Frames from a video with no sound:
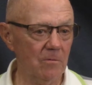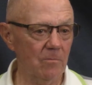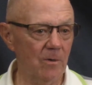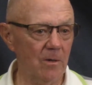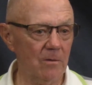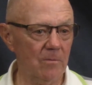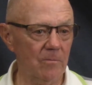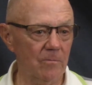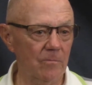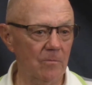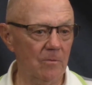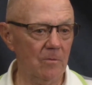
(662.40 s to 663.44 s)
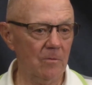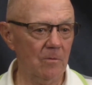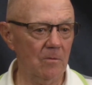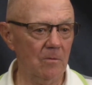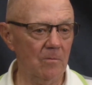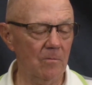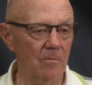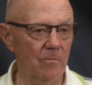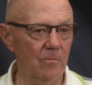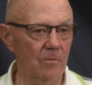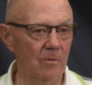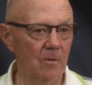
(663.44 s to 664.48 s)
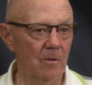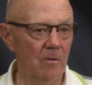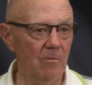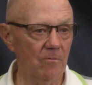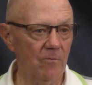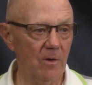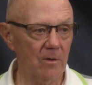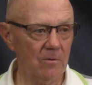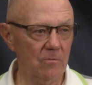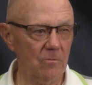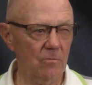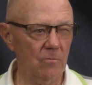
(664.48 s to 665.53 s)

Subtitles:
back, in fact,